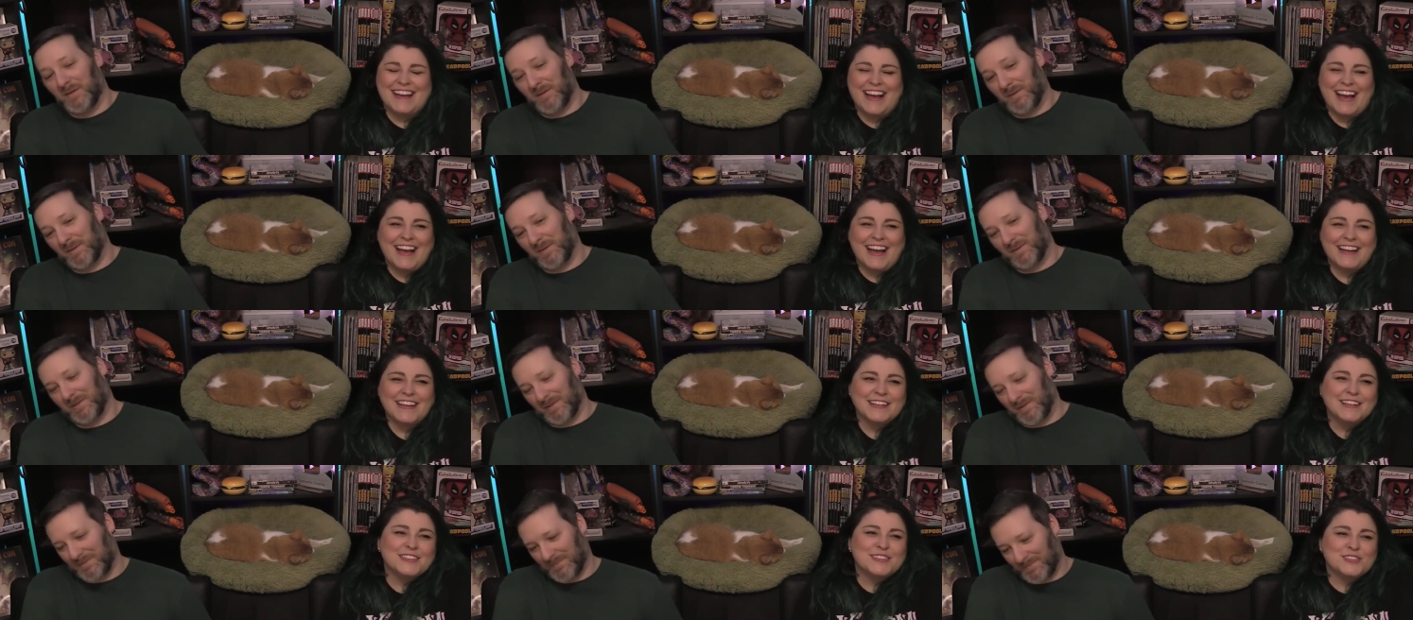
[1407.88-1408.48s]
Speaker 1: I
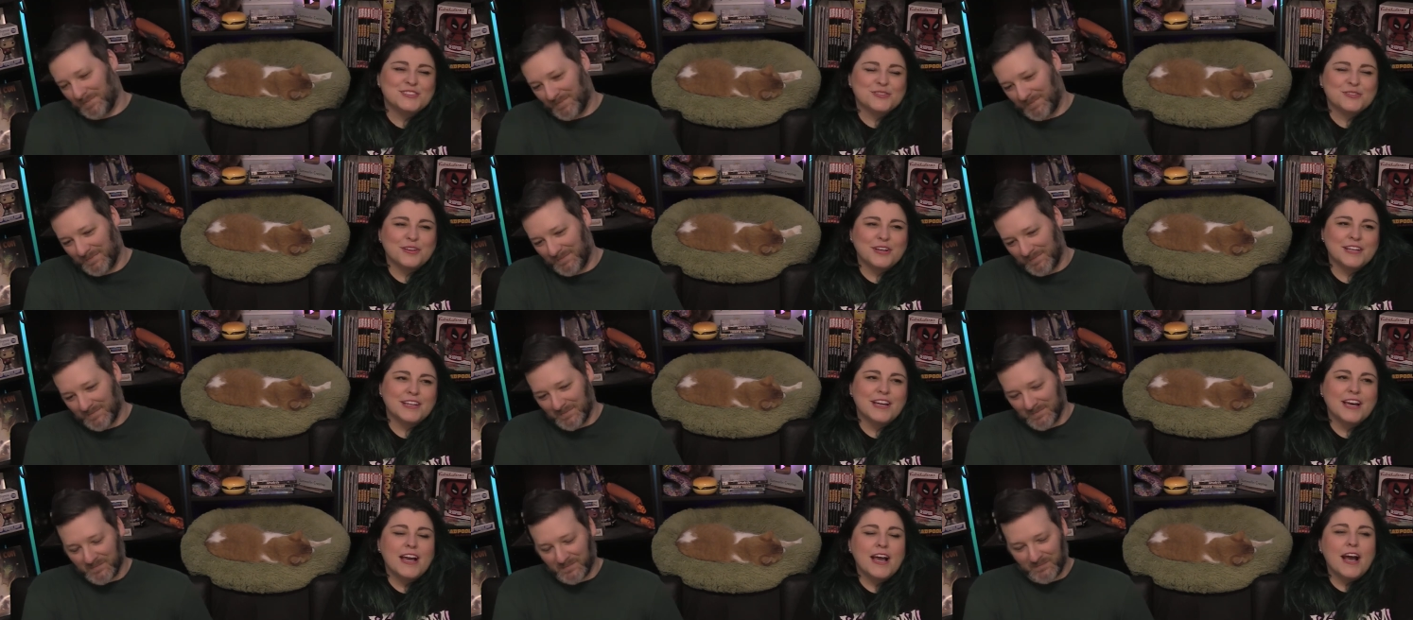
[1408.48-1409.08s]
enjoyed.
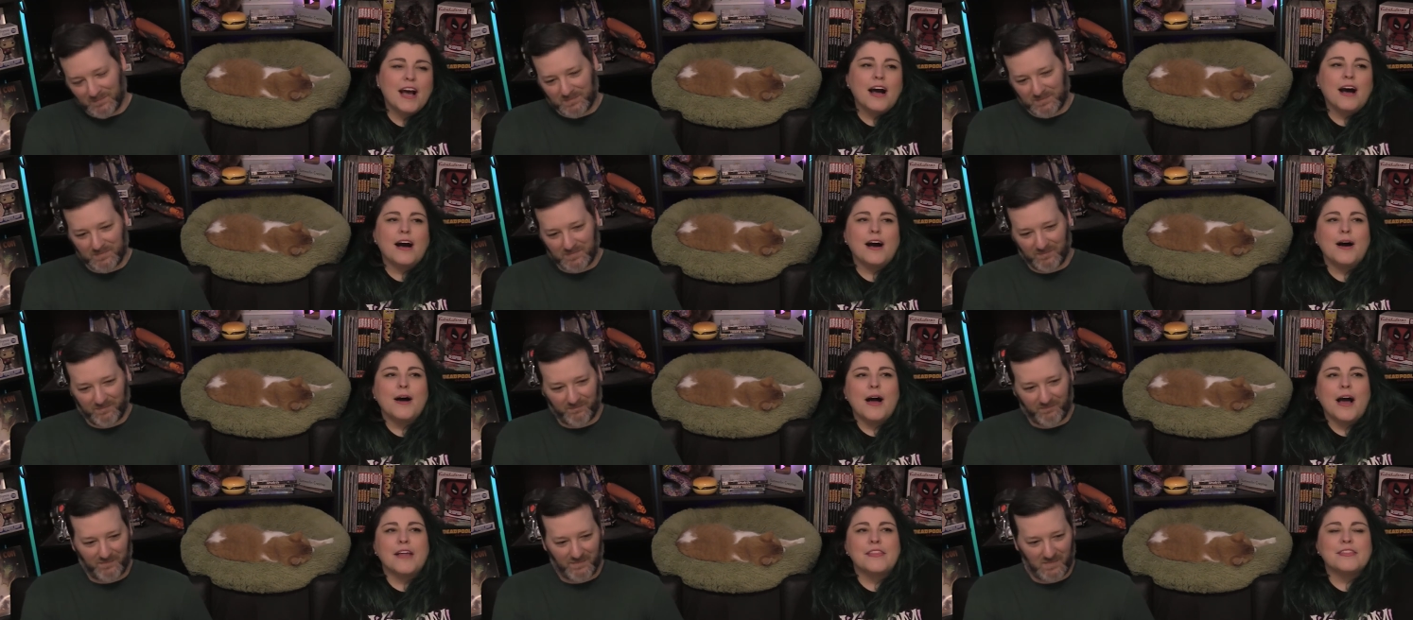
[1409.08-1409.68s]
Uh,
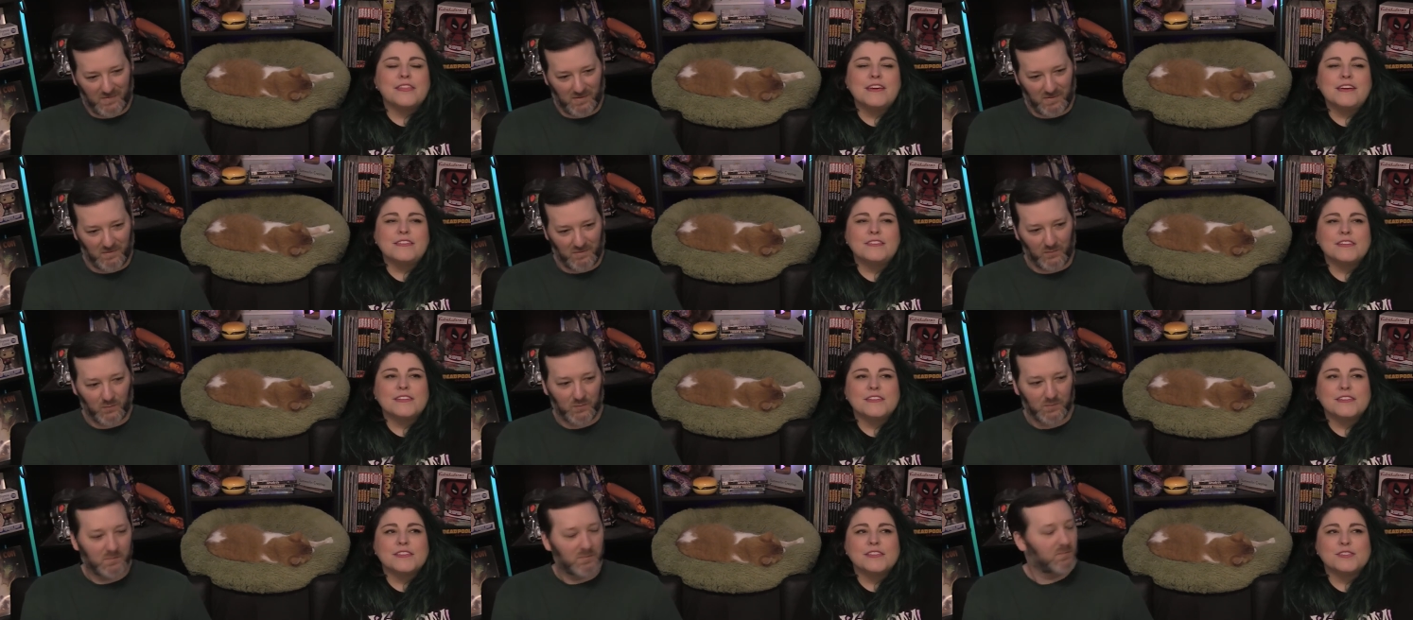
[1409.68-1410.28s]
I think that
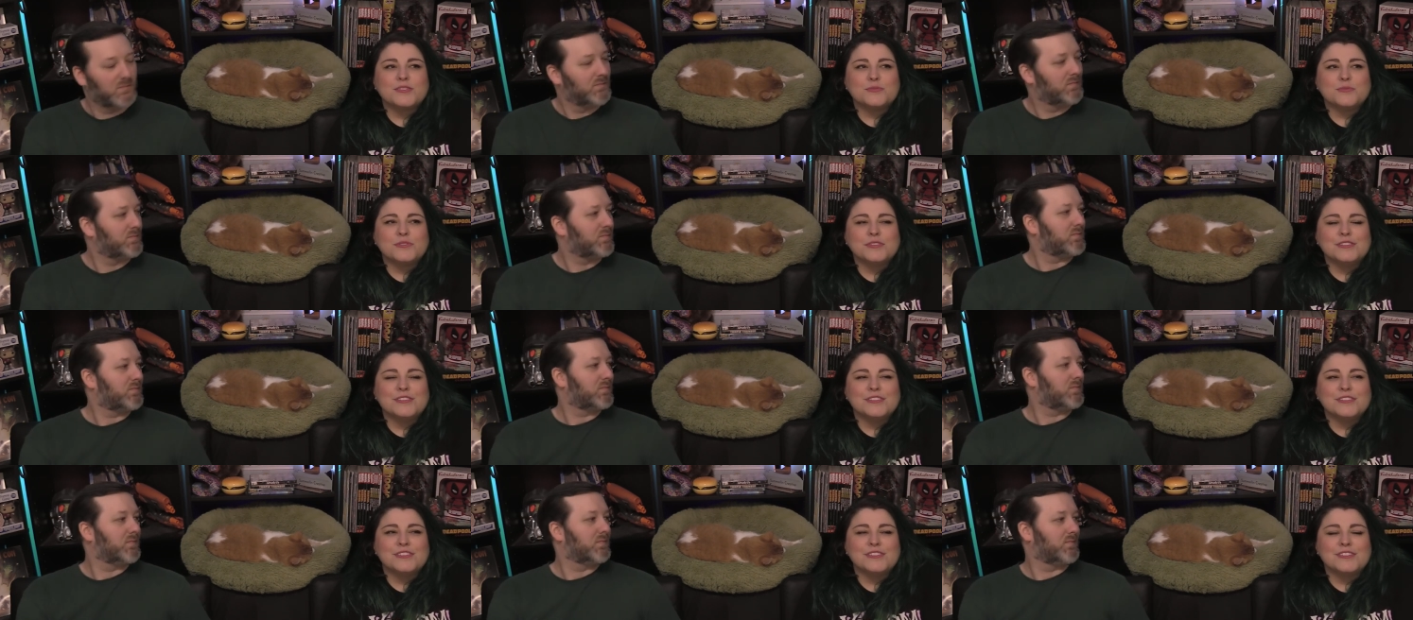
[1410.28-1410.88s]
this
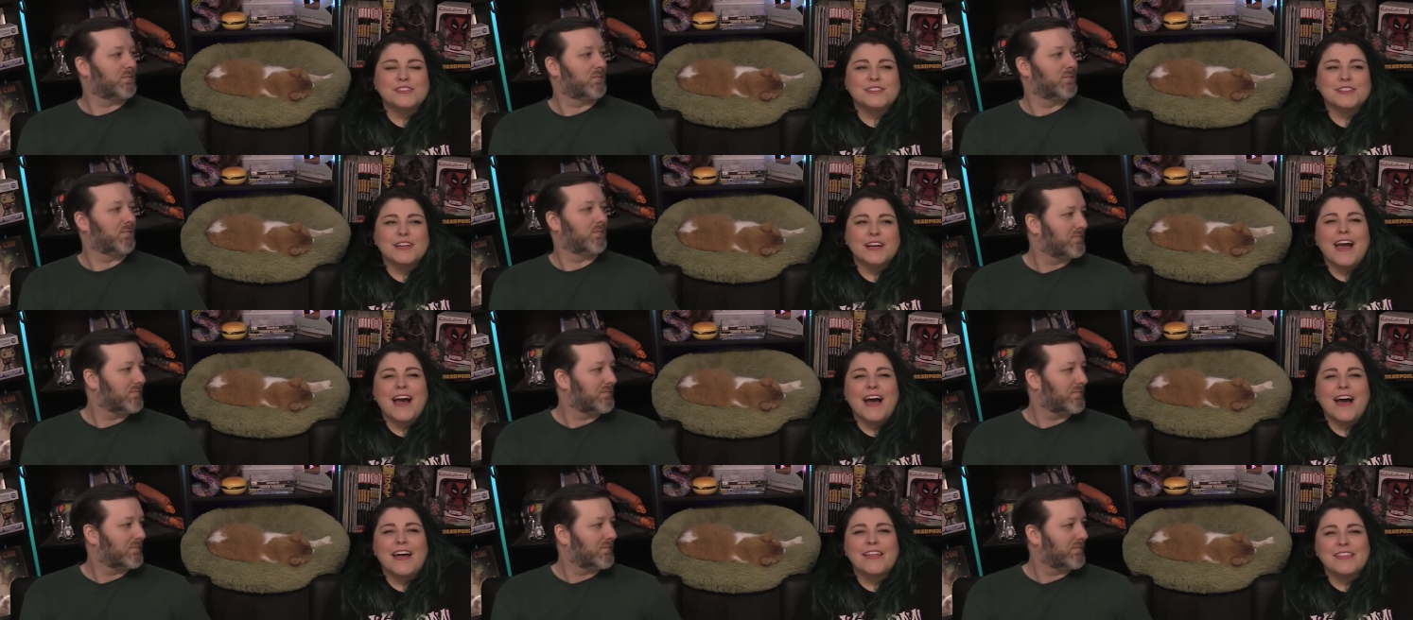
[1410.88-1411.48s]
was.
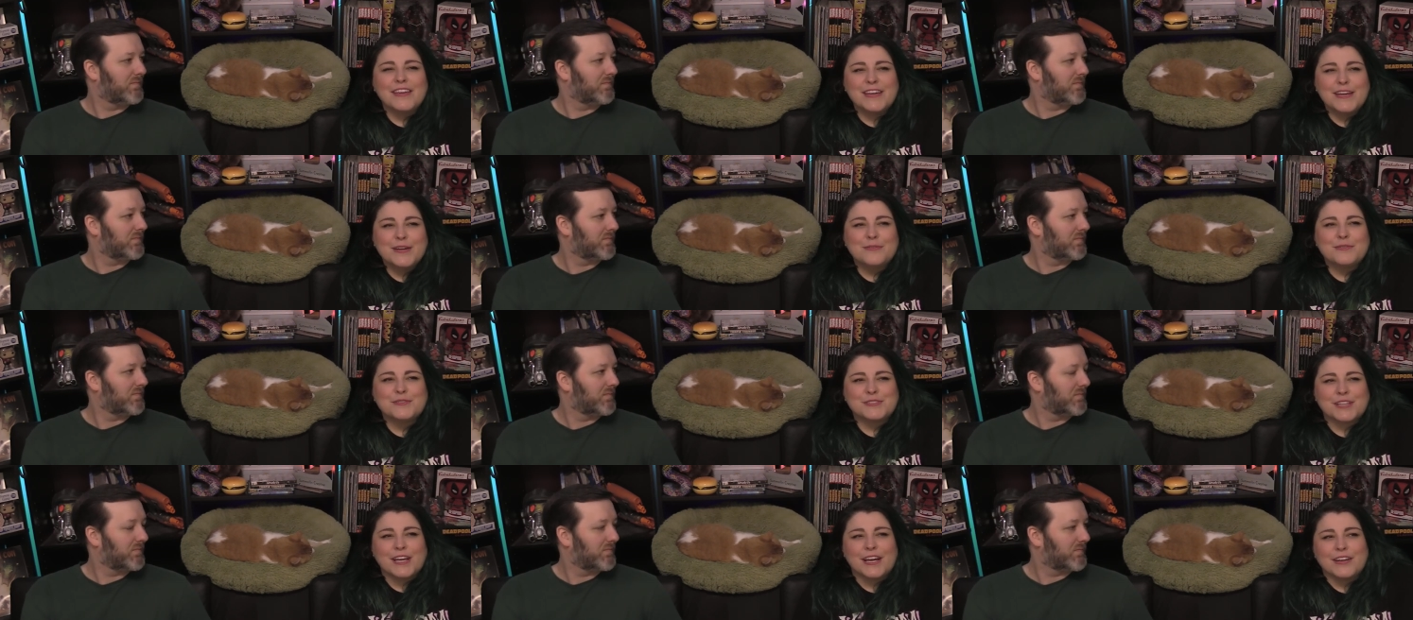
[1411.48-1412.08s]
I think it
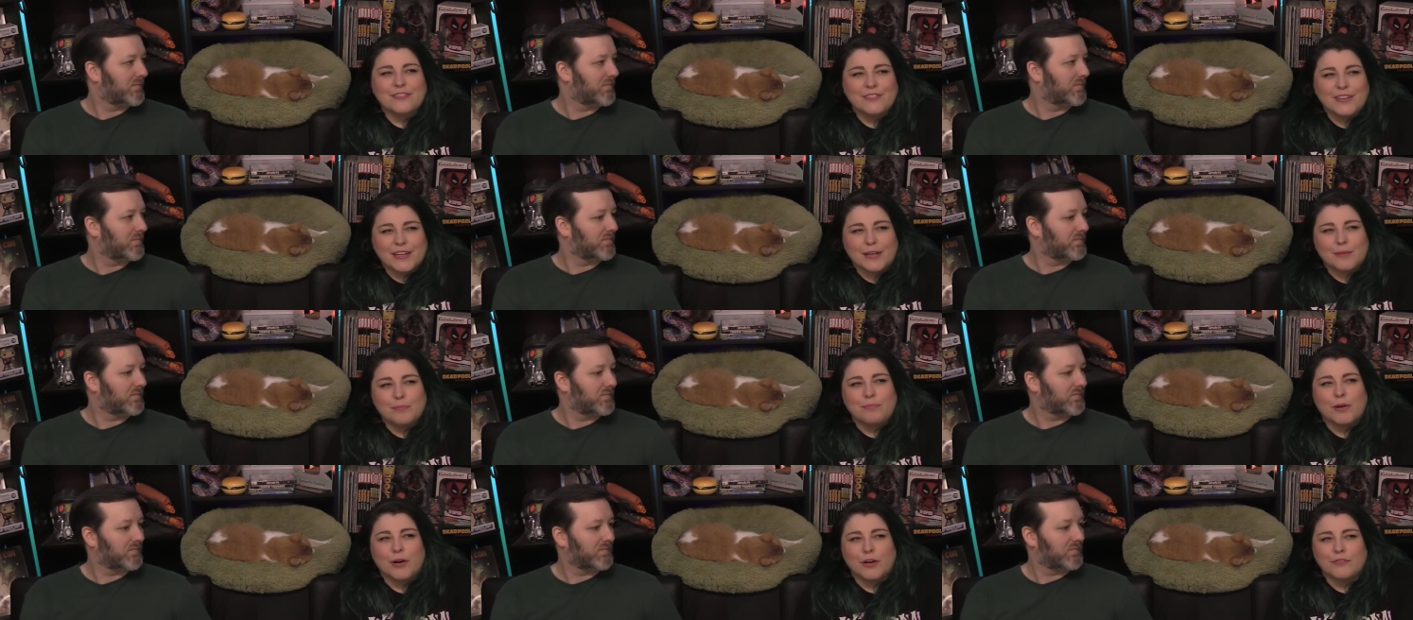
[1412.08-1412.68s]
was kind of like a
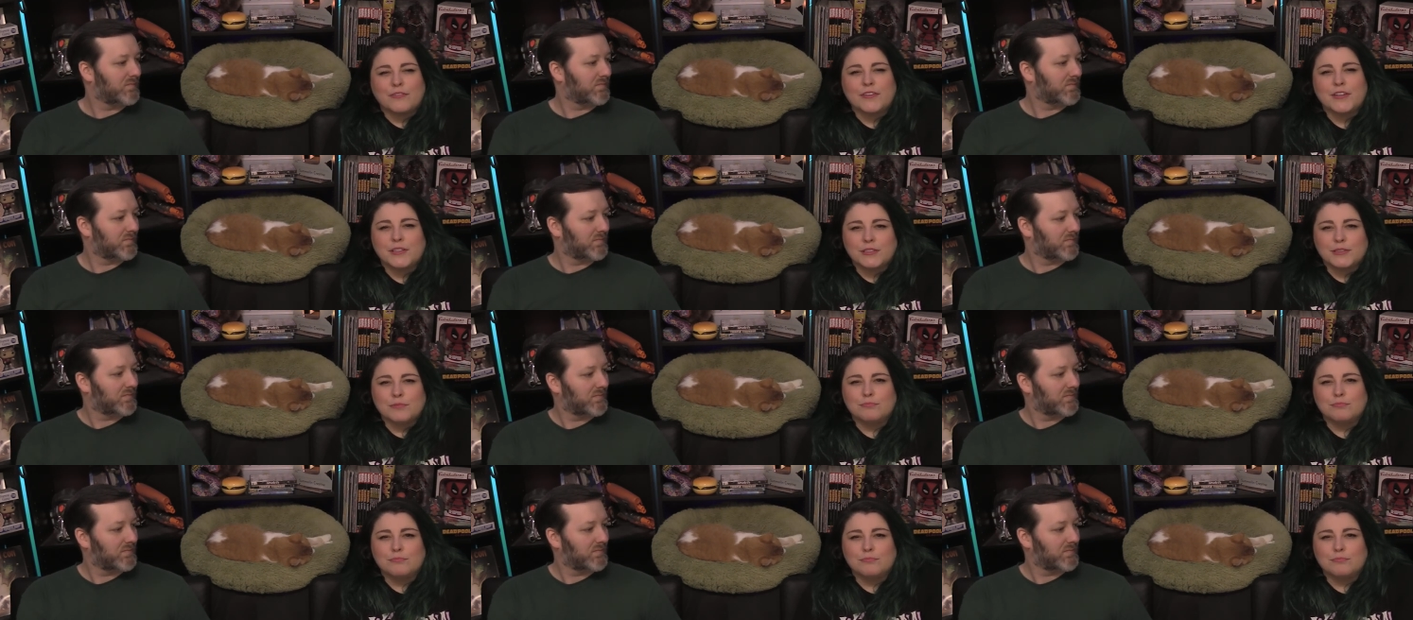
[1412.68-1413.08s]
perfect